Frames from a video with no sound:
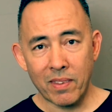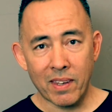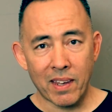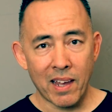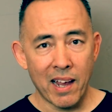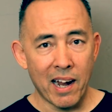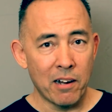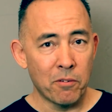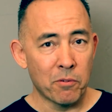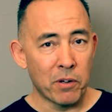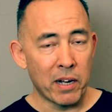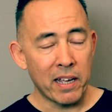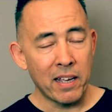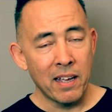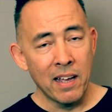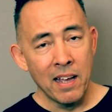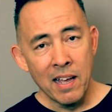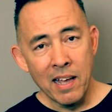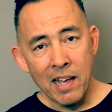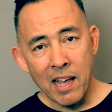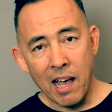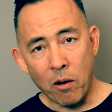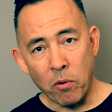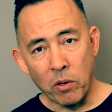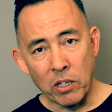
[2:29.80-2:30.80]
anyway,
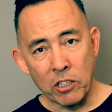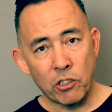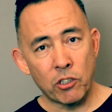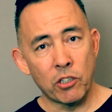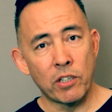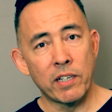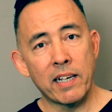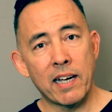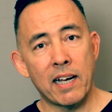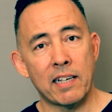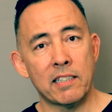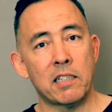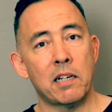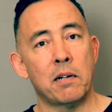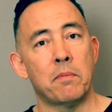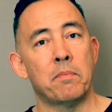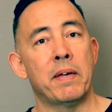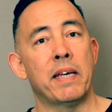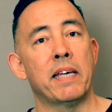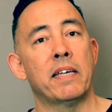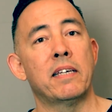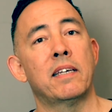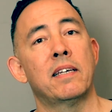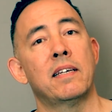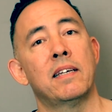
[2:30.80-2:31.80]
I want to show you guys how to
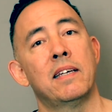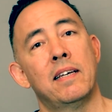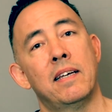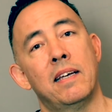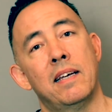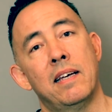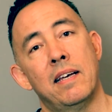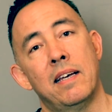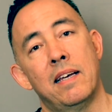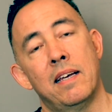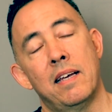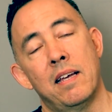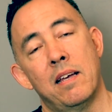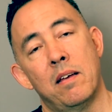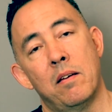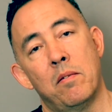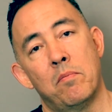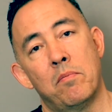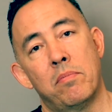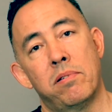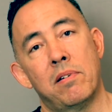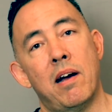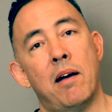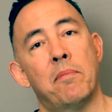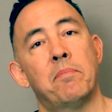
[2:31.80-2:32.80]
make
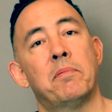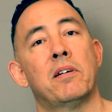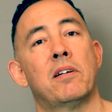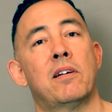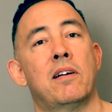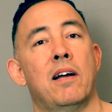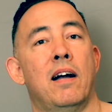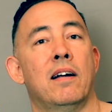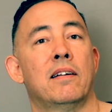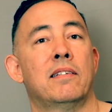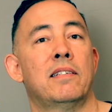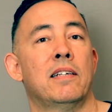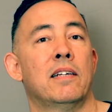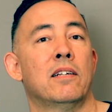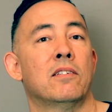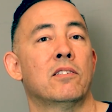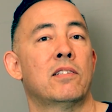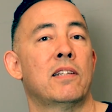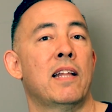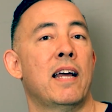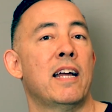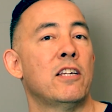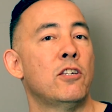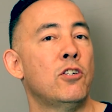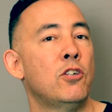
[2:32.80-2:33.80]
proper cocktails
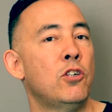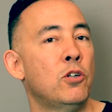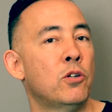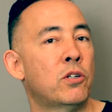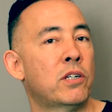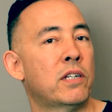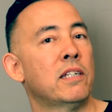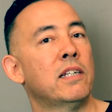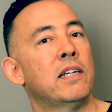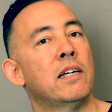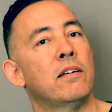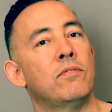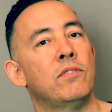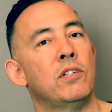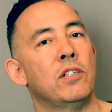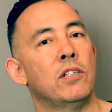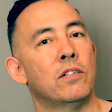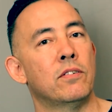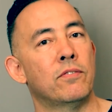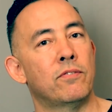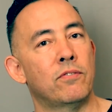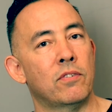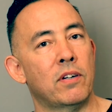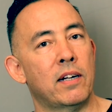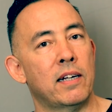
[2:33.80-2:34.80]
that you can give to
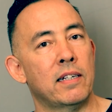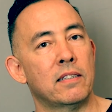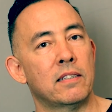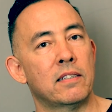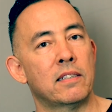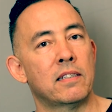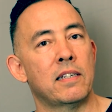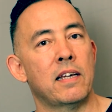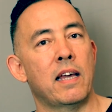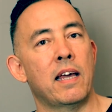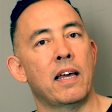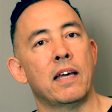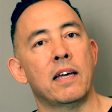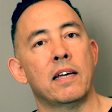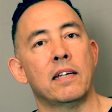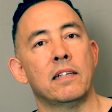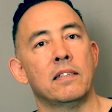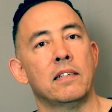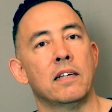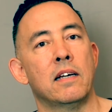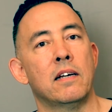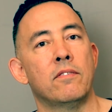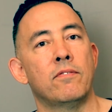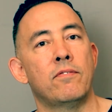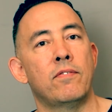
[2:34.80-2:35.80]
your friends
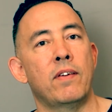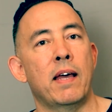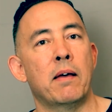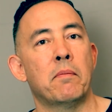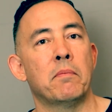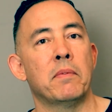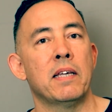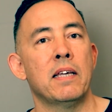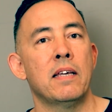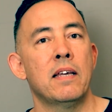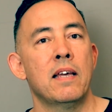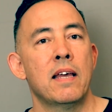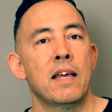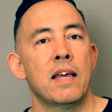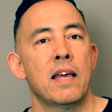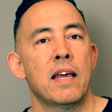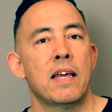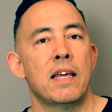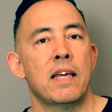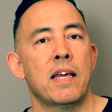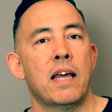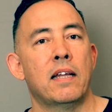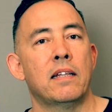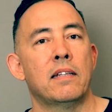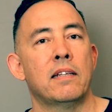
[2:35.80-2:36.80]
and uh, family,
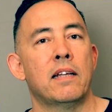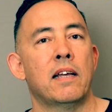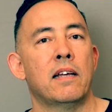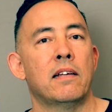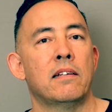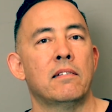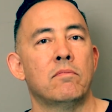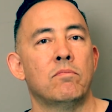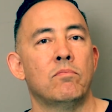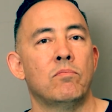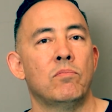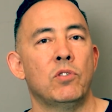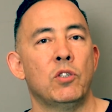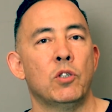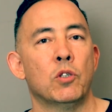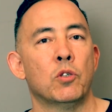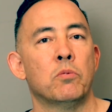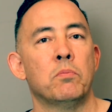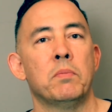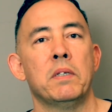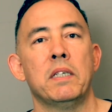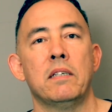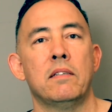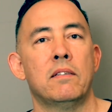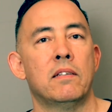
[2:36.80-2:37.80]
and then you'll
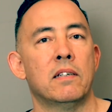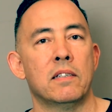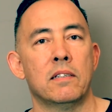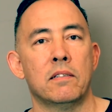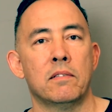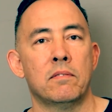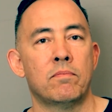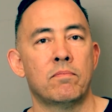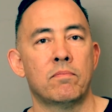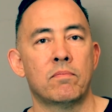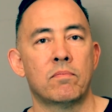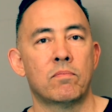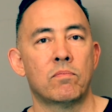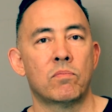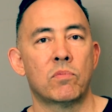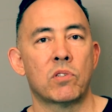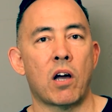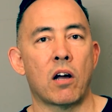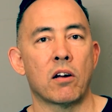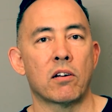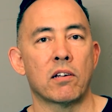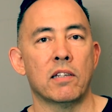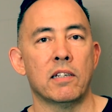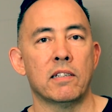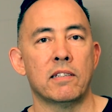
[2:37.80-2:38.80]
be the
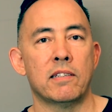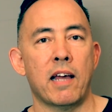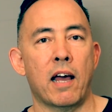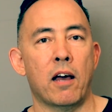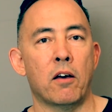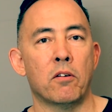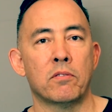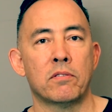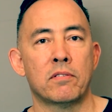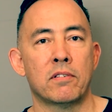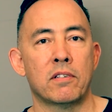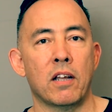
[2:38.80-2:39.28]
talk of the town.